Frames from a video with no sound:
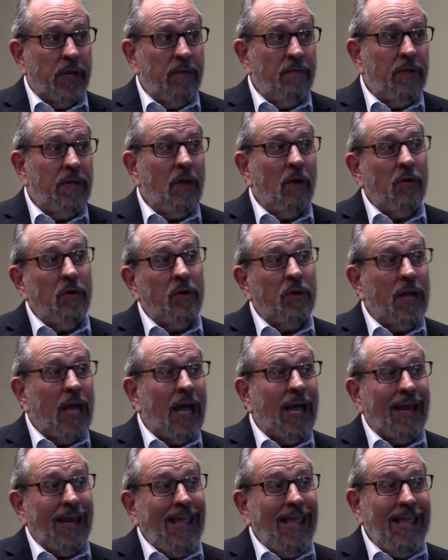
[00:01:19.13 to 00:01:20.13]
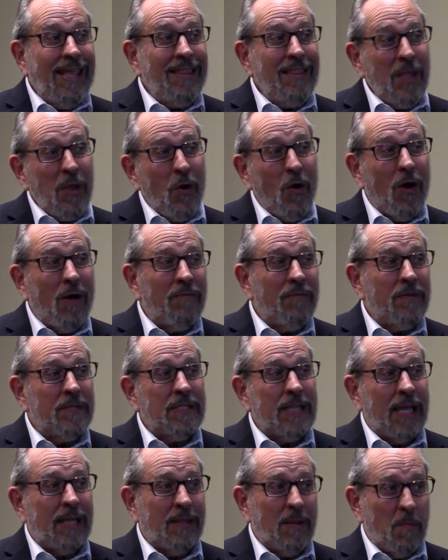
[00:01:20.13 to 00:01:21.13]
Even though you're not in the
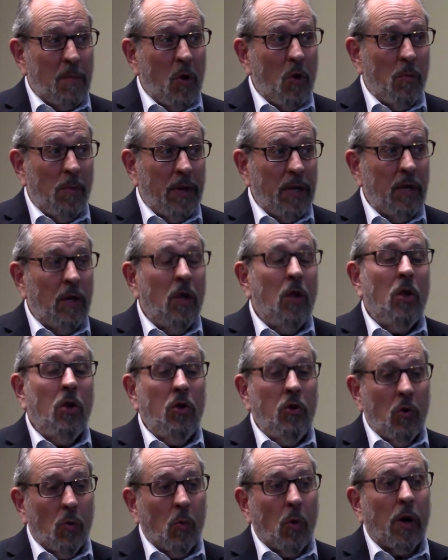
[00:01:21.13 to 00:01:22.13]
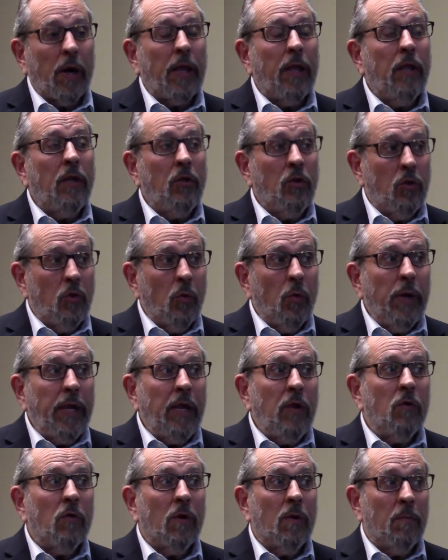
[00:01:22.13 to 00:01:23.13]
office at the moment, you're working
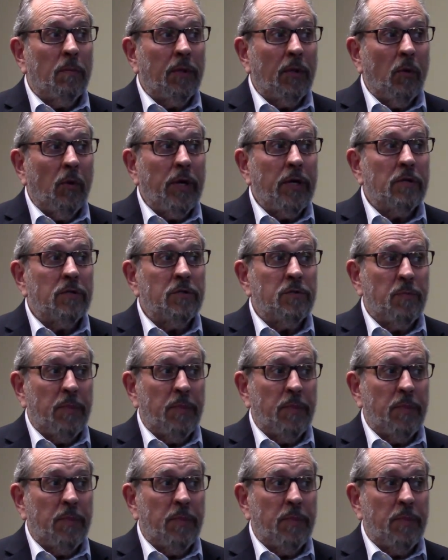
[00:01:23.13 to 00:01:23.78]
doing your employer's